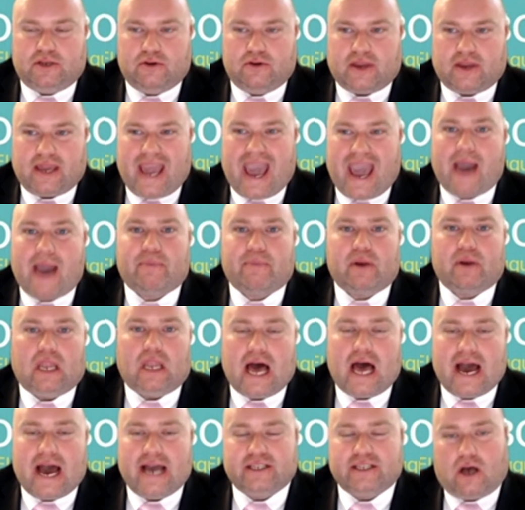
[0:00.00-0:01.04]

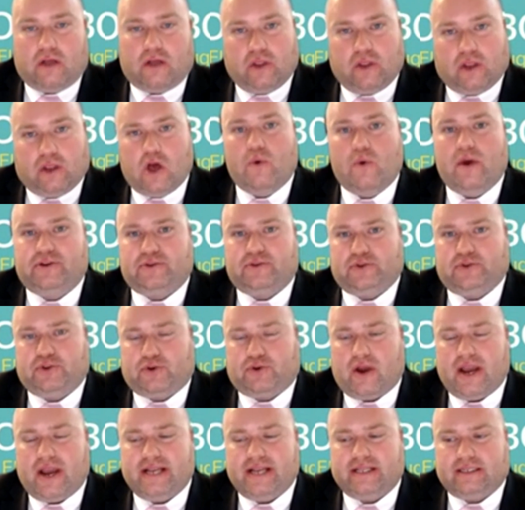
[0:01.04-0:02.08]
capitalize on the low interest
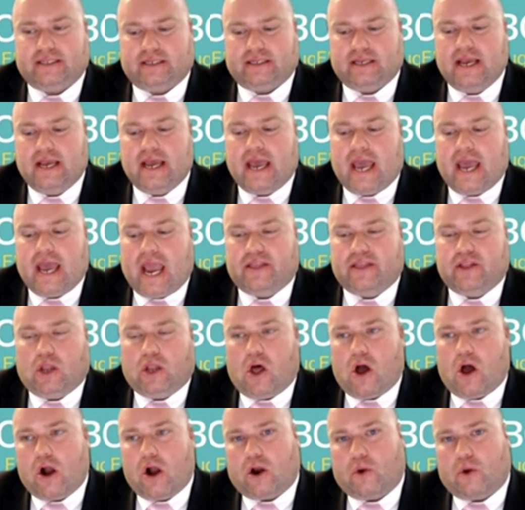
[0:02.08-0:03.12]
rates, and the
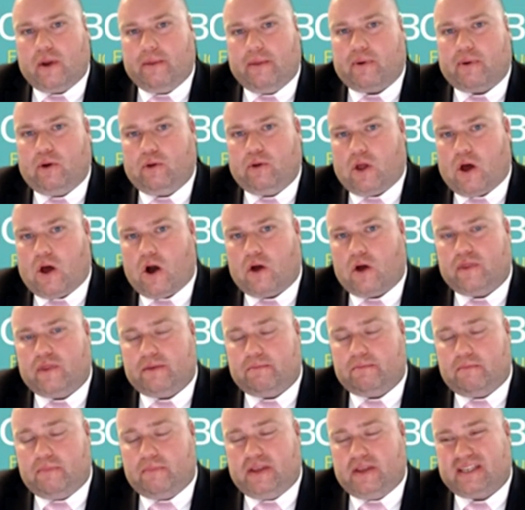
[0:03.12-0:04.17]
longer we prolong
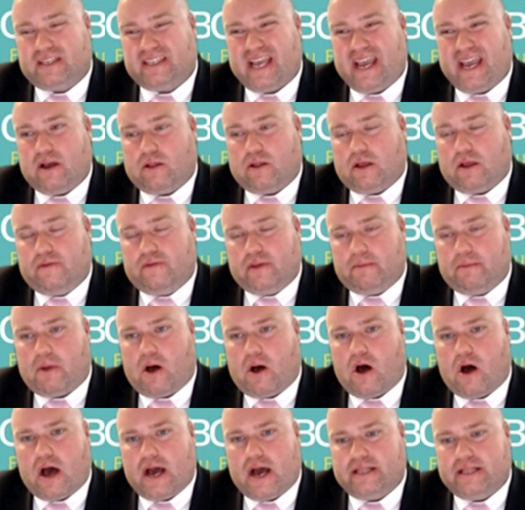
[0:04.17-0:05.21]
the sale of the
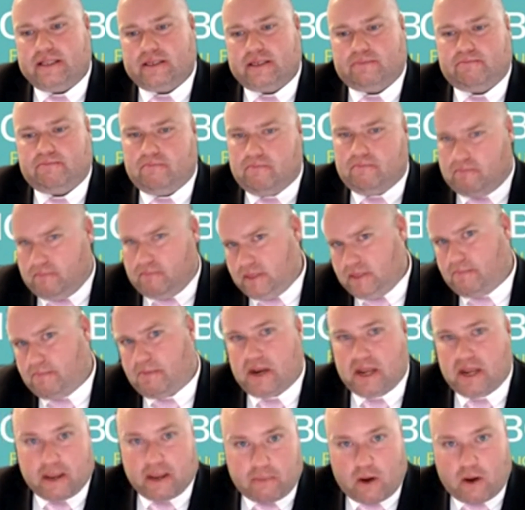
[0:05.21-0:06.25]
bonds,
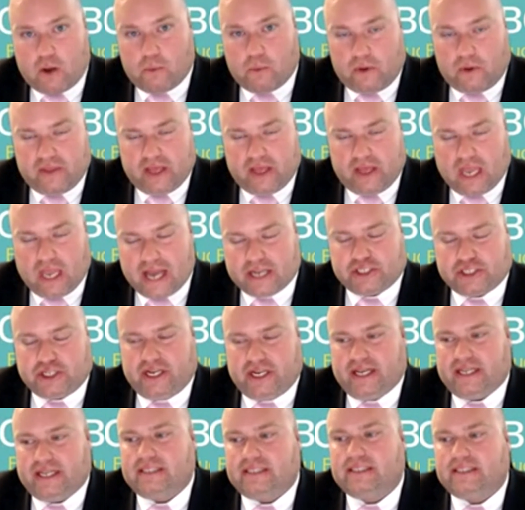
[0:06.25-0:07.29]
depending upon when the election
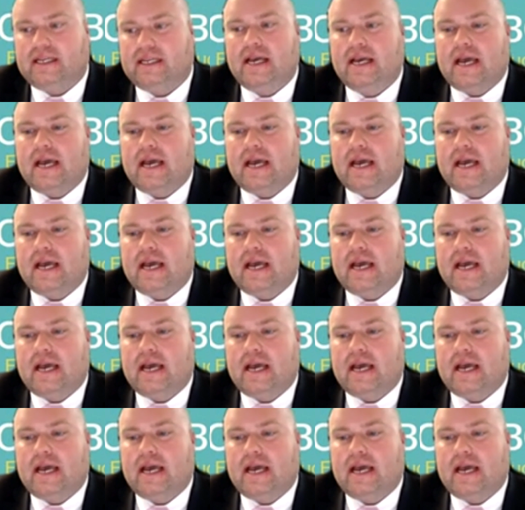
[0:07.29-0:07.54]
is,